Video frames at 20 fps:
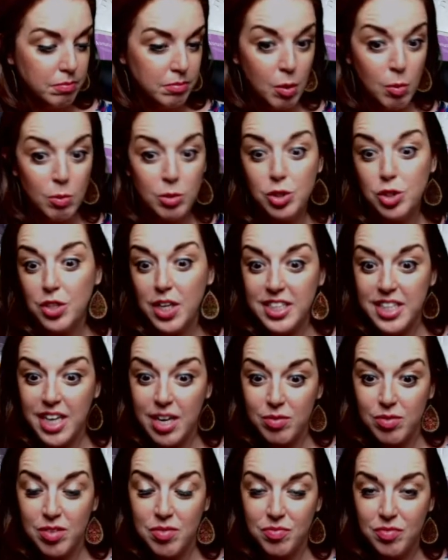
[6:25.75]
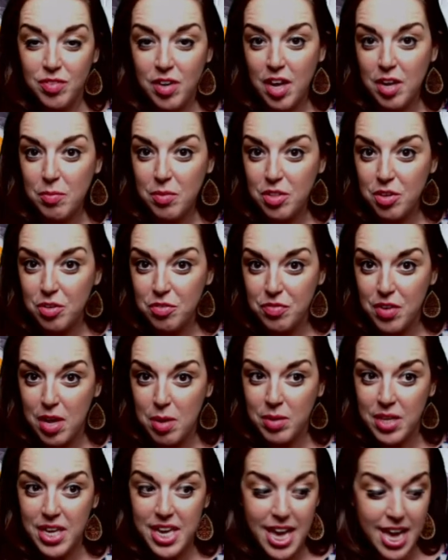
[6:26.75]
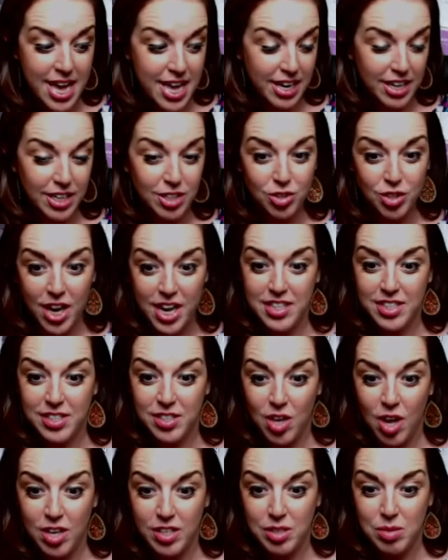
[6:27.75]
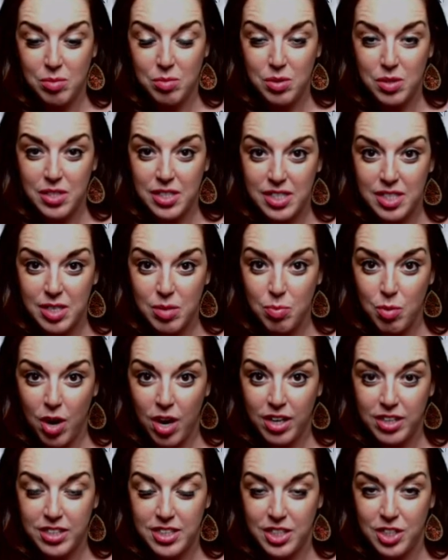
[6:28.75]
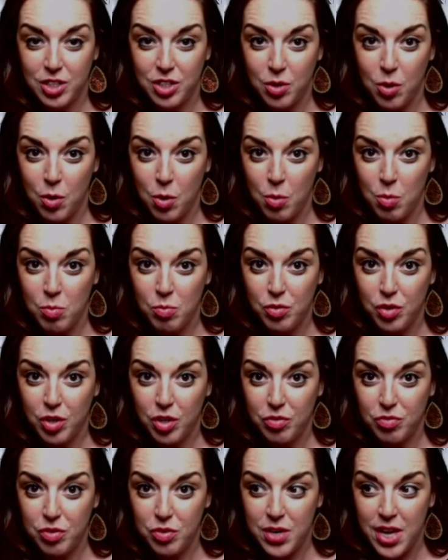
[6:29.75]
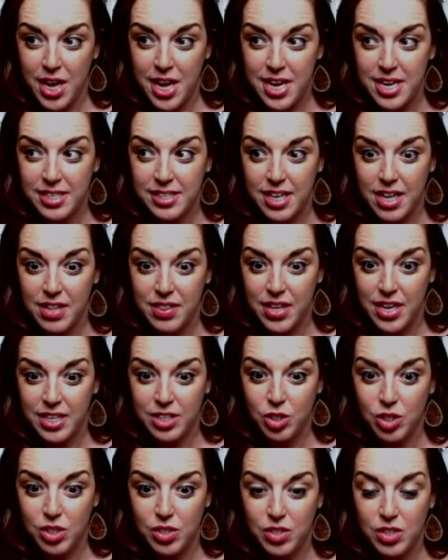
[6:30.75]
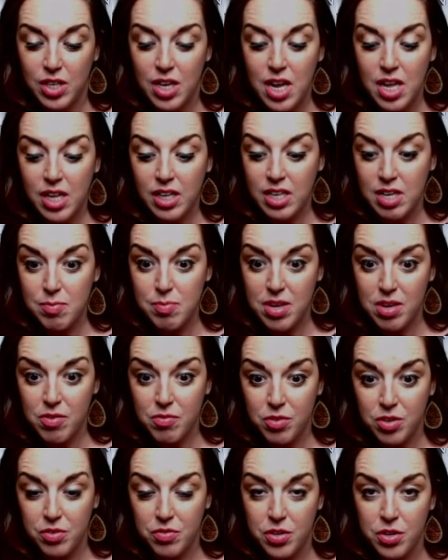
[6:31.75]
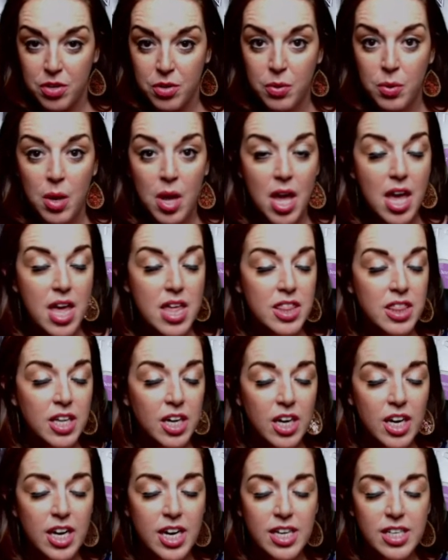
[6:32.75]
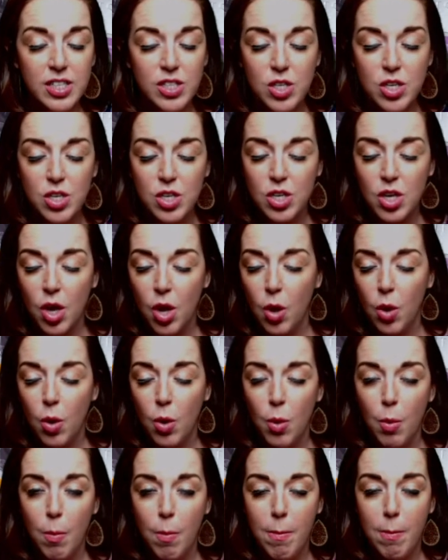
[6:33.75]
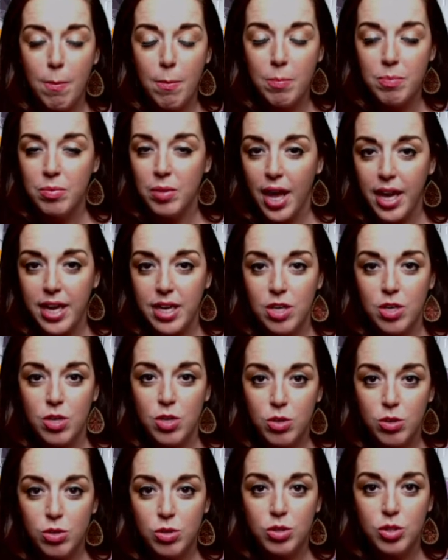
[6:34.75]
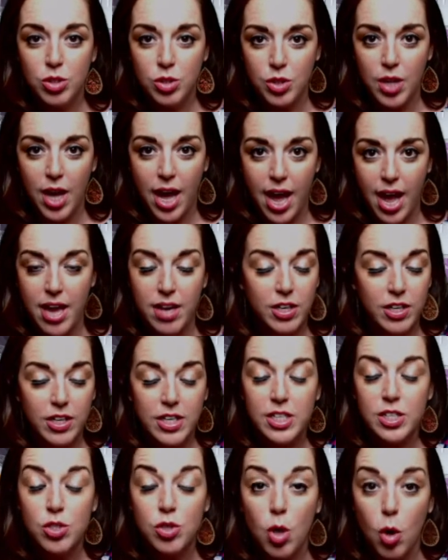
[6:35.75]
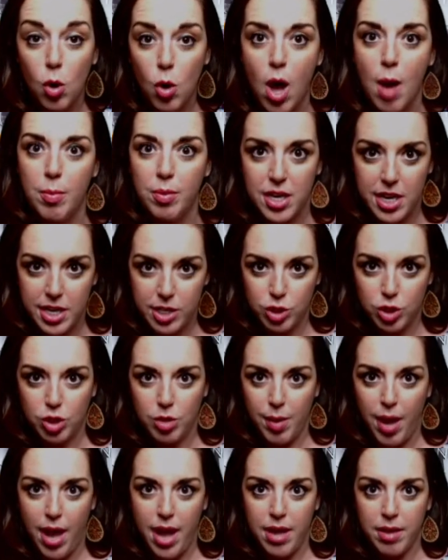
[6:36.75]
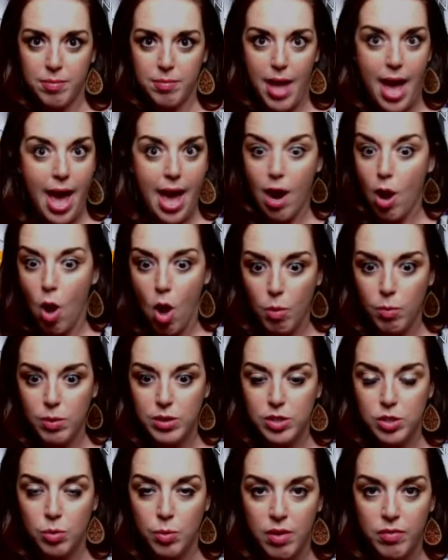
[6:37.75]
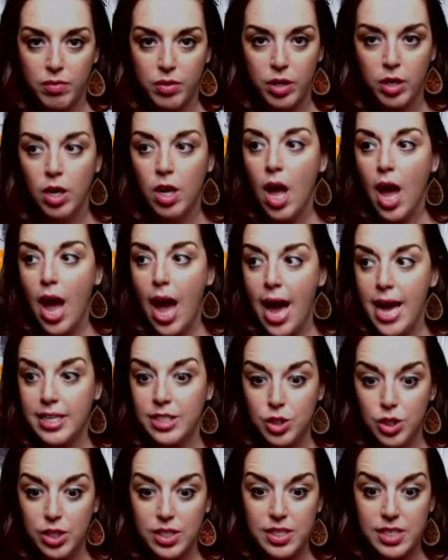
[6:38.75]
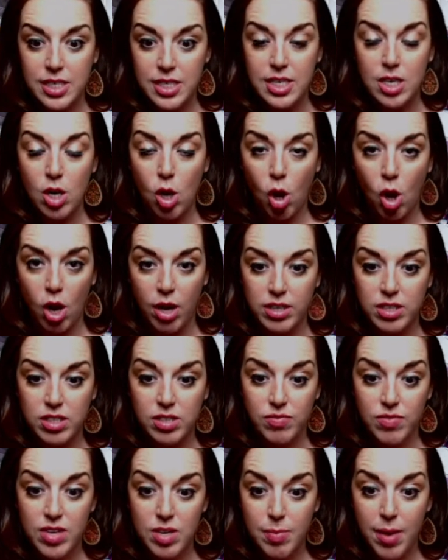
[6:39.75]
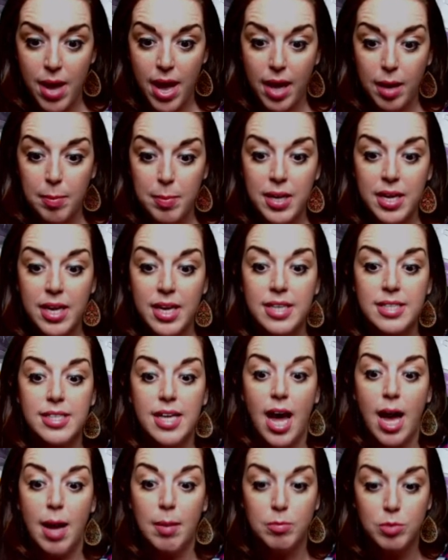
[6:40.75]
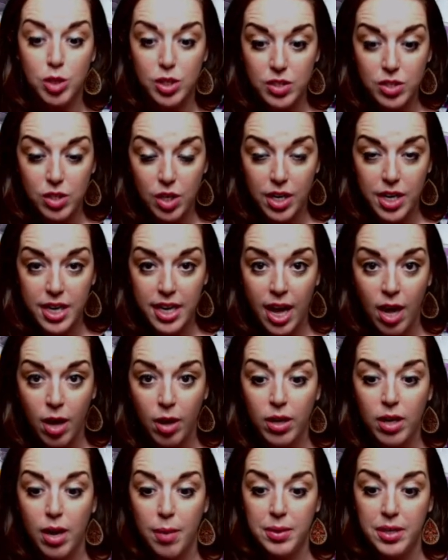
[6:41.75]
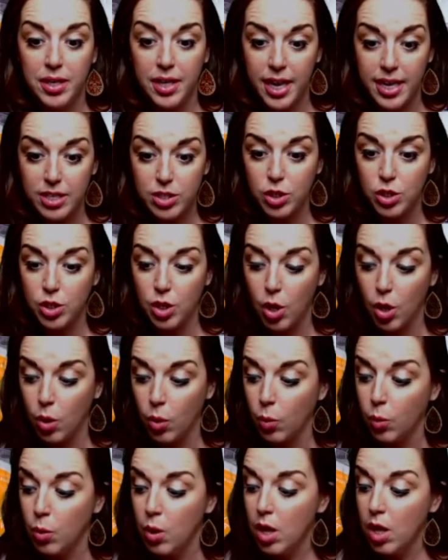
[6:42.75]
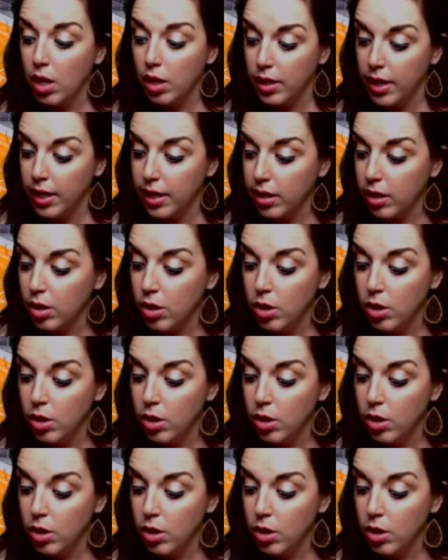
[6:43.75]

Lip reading: would you like to have some fun with your family and try this awesome new Scentsy product in your home for a few days and then just leave me a review? There is no, there is no obligation to buy at all whatsoever. I just need honest feedback because I'm just starting out and I would like to know, like,